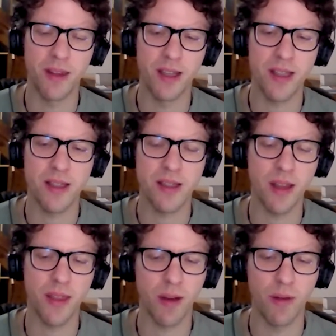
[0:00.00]
has
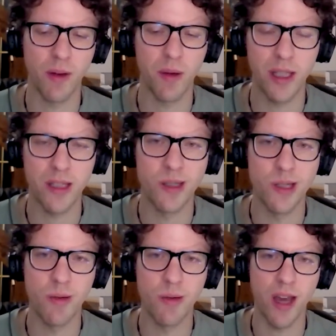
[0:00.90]
nothing or very little to
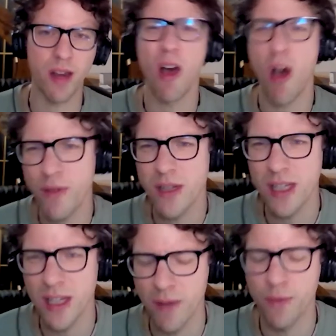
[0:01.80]
do with that.
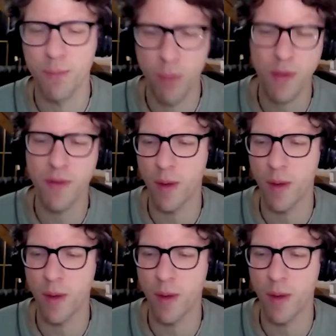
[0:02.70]
Obviously, if both of